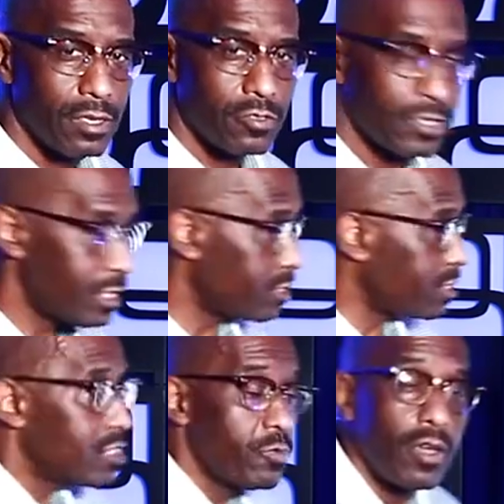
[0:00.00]
So he says,
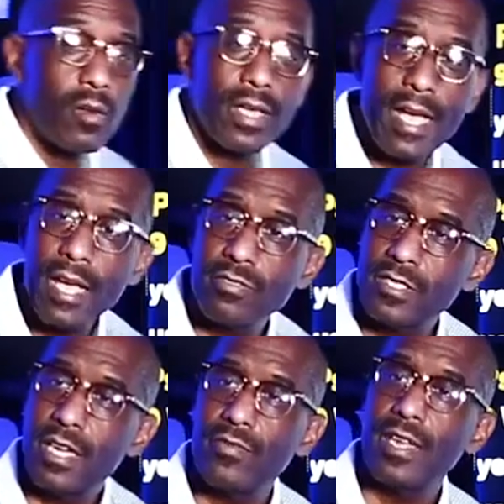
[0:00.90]
since we only have
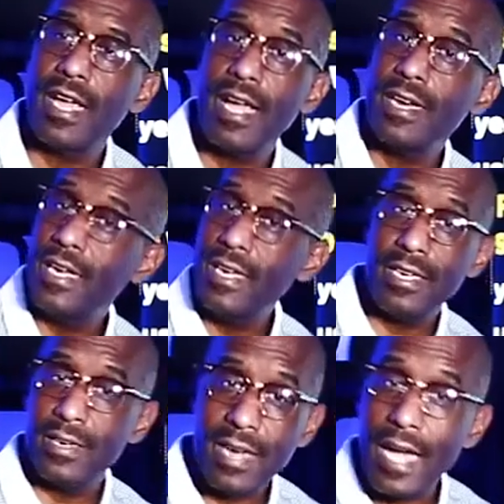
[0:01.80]
70,
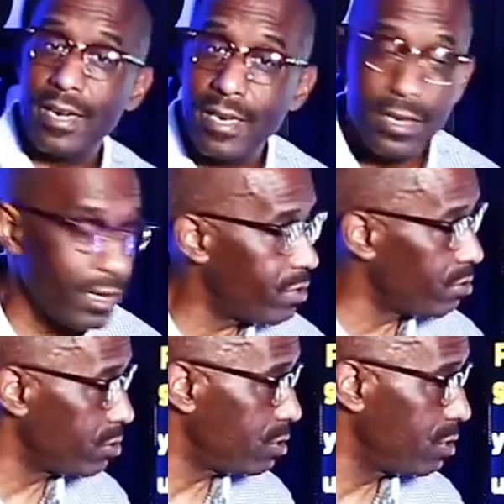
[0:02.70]
80, 90
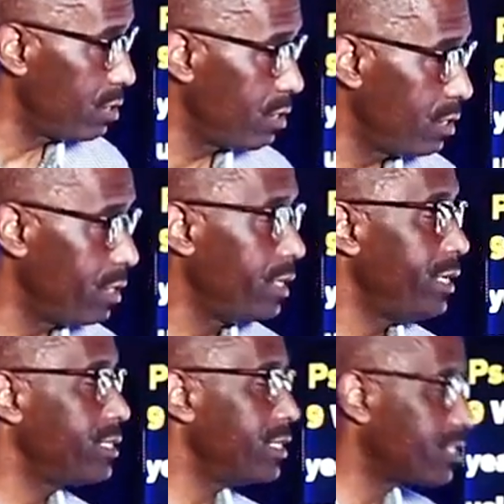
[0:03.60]
years, he